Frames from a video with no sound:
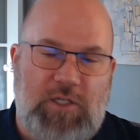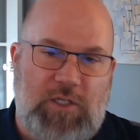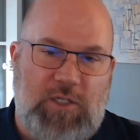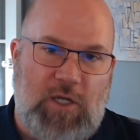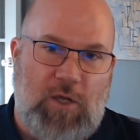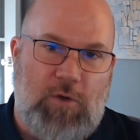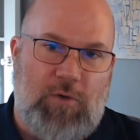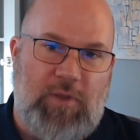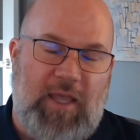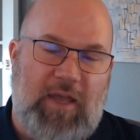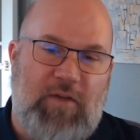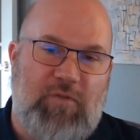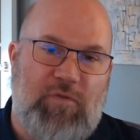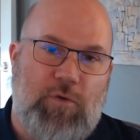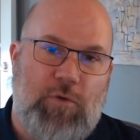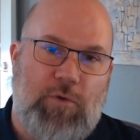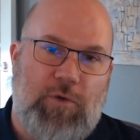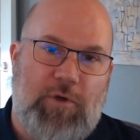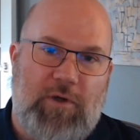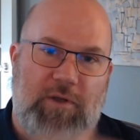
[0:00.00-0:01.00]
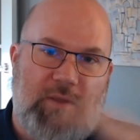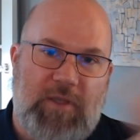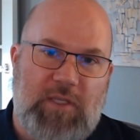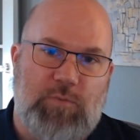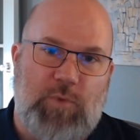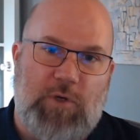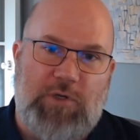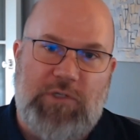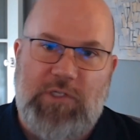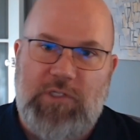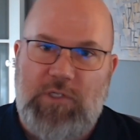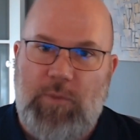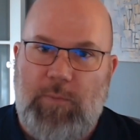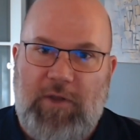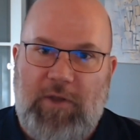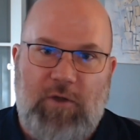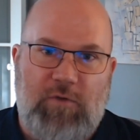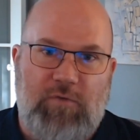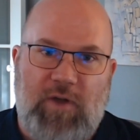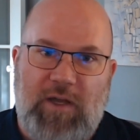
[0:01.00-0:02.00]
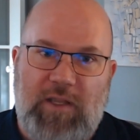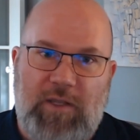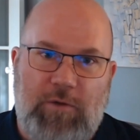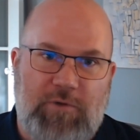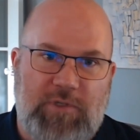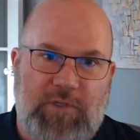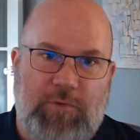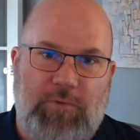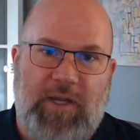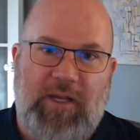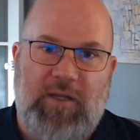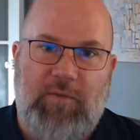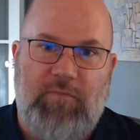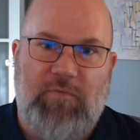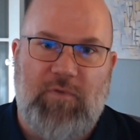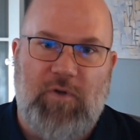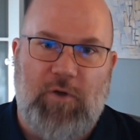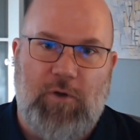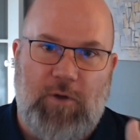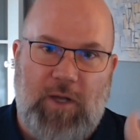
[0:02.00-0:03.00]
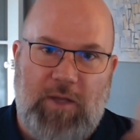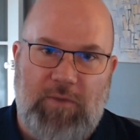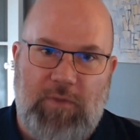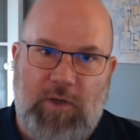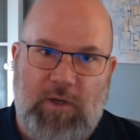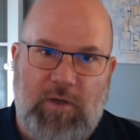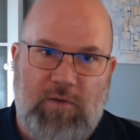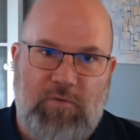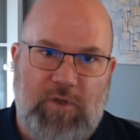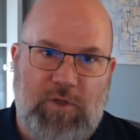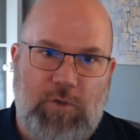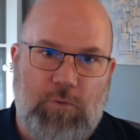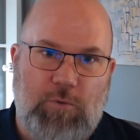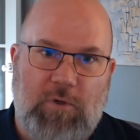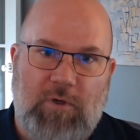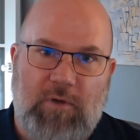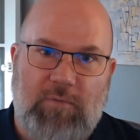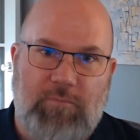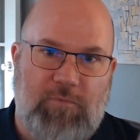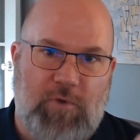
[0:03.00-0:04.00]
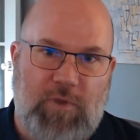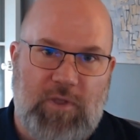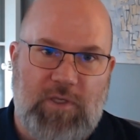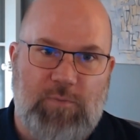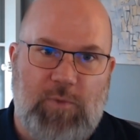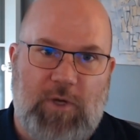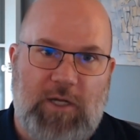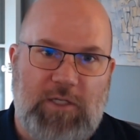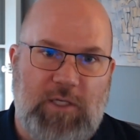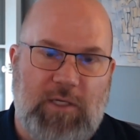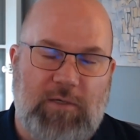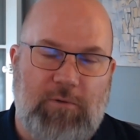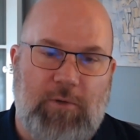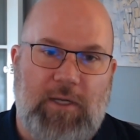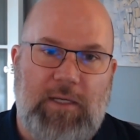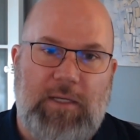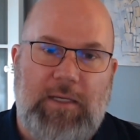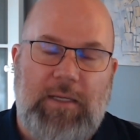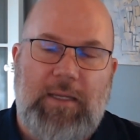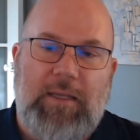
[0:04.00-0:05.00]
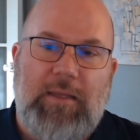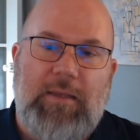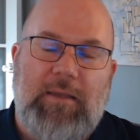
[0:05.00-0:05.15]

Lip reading: It should go in that folder, and this person should be notified there was a random photo out there of a door for this project, right?